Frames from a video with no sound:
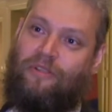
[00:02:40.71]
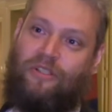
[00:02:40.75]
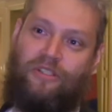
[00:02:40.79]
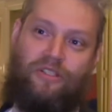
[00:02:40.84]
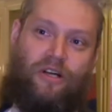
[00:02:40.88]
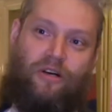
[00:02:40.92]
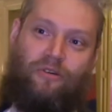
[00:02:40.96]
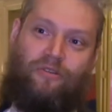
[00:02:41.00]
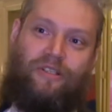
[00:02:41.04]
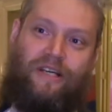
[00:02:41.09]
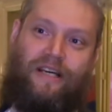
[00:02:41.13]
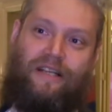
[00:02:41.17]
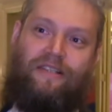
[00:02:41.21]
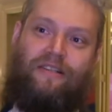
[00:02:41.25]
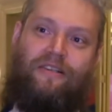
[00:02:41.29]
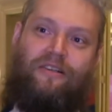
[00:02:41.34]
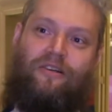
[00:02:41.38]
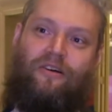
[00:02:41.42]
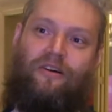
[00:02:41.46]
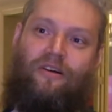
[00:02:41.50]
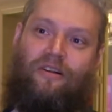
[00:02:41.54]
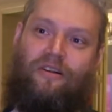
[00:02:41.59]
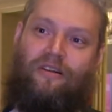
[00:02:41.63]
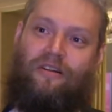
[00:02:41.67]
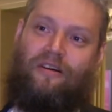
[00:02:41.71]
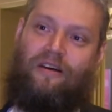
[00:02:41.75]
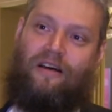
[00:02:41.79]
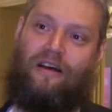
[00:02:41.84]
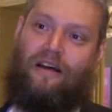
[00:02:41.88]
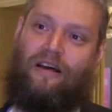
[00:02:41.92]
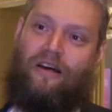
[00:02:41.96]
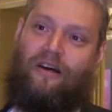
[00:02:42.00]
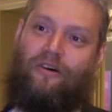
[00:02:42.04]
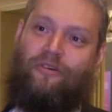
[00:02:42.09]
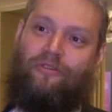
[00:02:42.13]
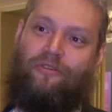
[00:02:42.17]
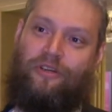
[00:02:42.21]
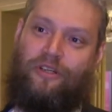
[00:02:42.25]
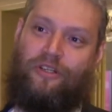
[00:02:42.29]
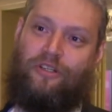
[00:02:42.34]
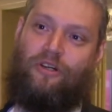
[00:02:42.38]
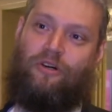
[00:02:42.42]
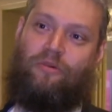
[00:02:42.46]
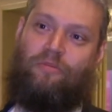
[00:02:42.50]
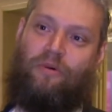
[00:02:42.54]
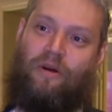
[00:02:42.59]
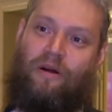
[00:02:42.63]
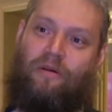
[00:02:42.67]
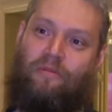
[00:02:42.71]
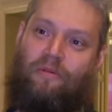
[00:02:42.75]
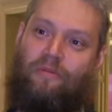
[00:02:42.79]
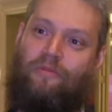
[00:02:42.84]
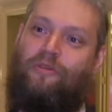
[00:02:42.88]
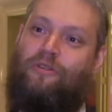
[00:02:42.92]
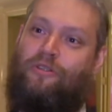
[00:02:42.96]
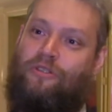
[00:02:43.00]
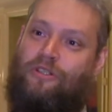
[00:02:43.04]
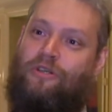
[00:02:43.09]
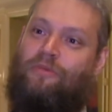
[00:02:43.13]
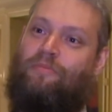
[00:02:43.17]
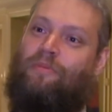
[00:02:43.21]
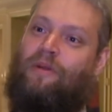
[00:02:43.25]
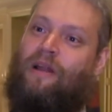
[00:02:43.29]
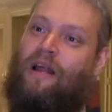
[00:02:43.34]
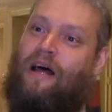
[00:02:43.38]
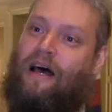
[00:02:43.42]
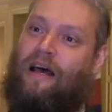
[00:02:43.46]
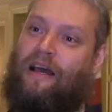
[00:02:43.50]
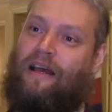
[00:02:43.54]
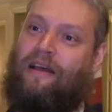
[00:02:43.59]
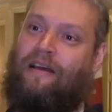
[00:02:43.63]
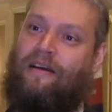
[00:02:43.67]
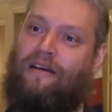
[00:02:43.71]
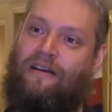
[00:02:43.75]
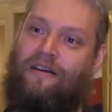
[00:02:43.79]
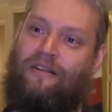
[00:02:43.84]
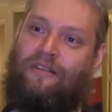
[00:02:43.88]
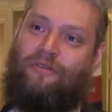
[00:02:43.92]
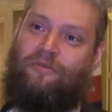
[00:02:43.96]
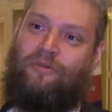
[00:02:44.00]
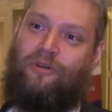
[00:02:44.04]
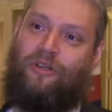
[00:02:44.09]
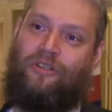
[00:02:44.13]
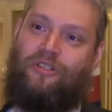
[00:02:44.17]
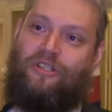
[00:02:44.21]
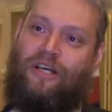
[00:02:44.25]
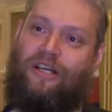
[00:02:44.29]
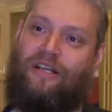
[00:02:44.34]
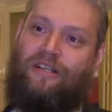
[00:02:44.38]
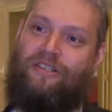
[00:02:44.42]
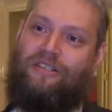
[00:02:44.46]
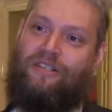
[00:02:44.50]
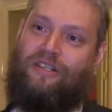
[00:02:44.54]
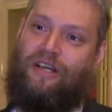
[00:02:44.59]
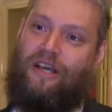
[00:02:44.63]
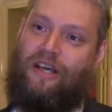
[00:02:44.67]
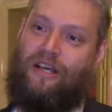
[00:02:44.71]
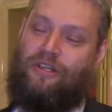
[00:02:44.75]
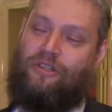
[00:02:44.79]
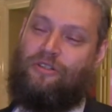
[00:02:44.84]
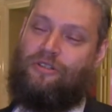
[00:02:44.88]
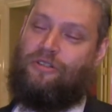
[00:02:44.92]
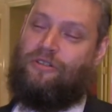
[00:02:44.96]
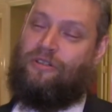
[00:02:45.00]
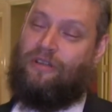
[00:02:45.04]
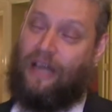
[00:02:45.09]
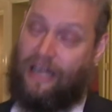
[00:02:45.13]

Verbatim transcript: There's no technical uh, or physical problem to supply the world's energy use,